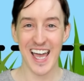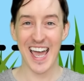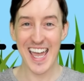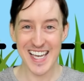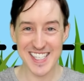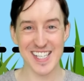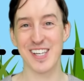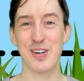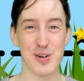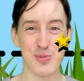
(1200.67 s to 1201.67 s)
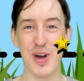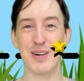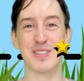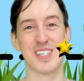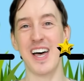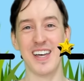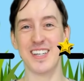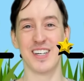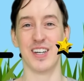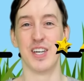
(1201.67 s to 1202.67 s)
Excellent, well
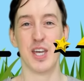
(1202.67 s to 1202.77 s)
done.